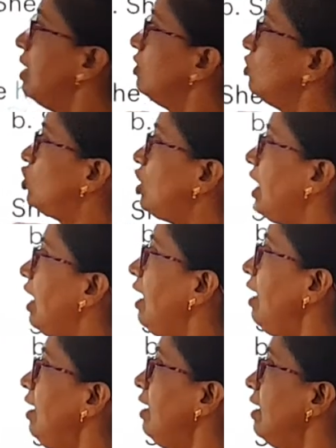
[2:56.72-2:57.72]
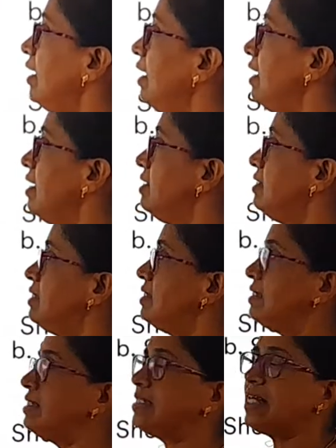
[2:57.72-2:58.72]
She is
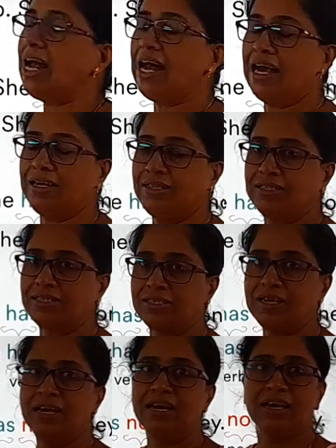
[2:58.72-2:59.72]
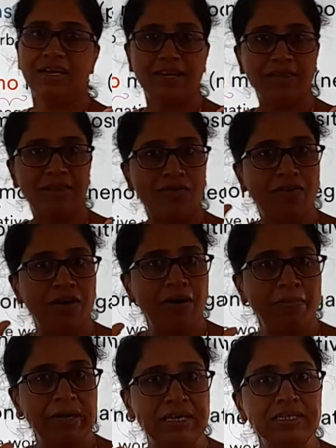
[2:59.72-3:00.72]
sad. Here the
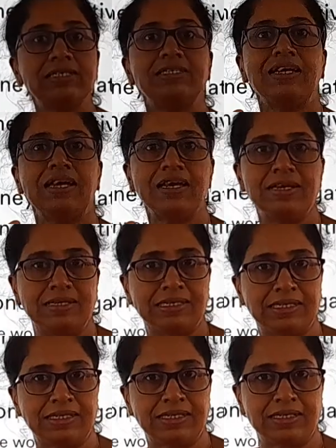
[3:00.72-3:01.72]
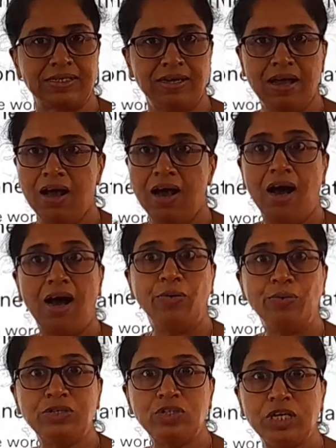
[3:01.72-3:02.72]
verb is. How
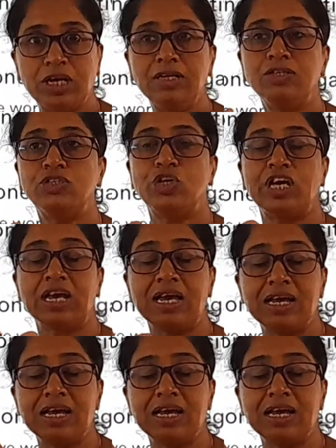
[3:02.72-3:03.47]
is she? She